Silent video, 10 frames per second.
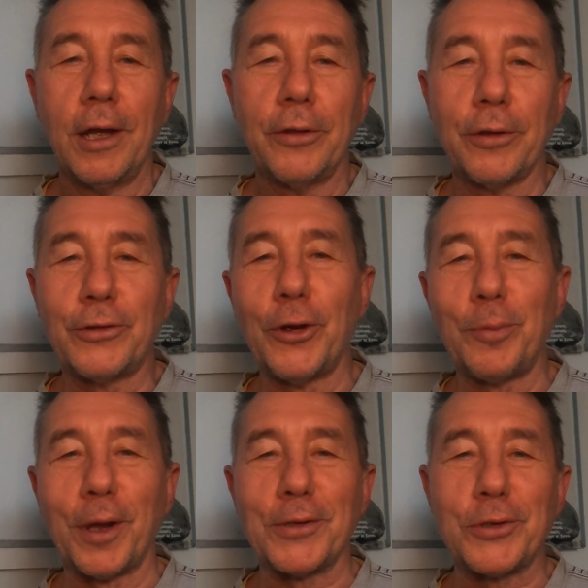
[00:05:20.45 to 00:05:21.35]
the 2
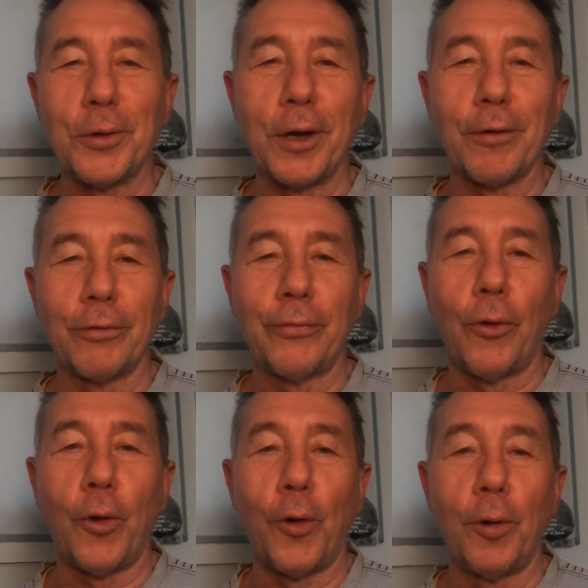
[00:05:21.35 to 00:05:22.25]
+ 2 =
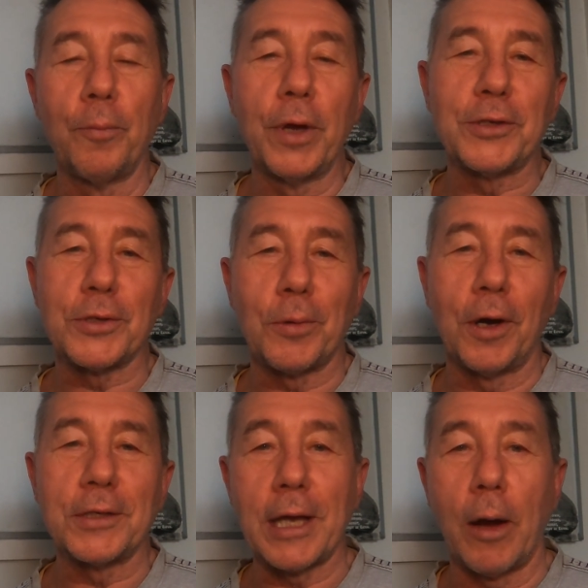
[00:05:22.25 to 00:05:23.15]
4, measure
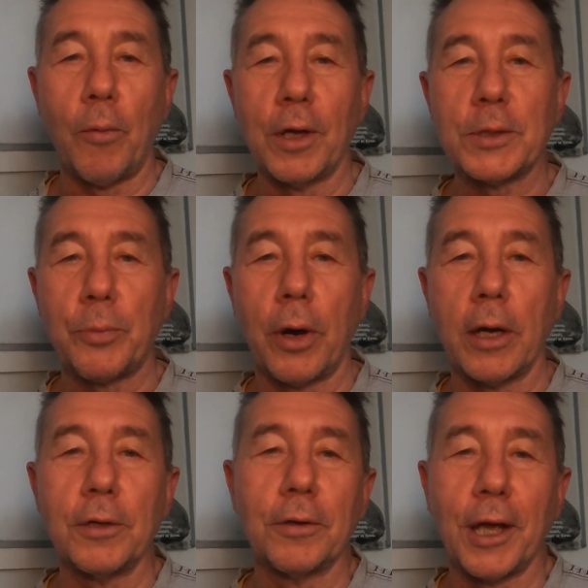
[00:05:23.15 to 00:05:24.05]
twice, cut once
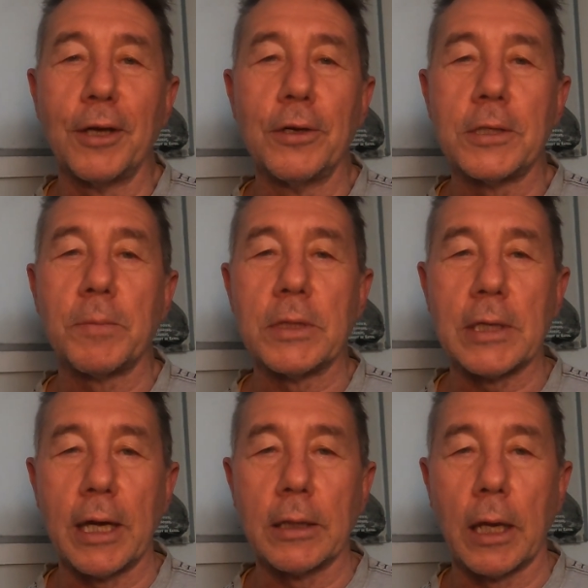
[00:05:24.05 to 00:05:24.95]
brain. You'll get used to me
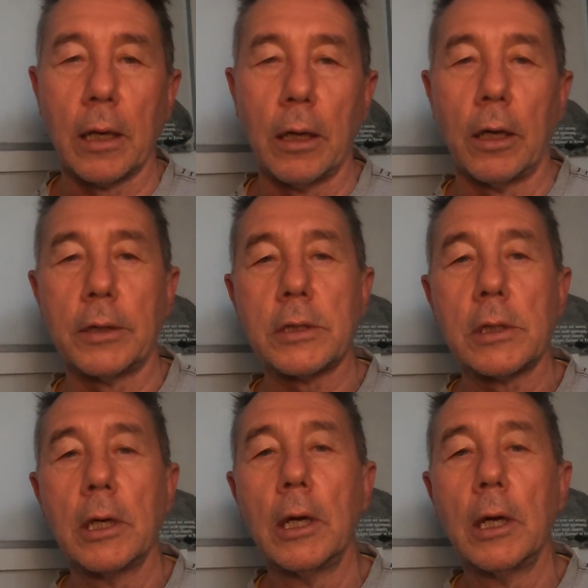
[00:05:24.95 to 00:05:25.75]
saying that a lot.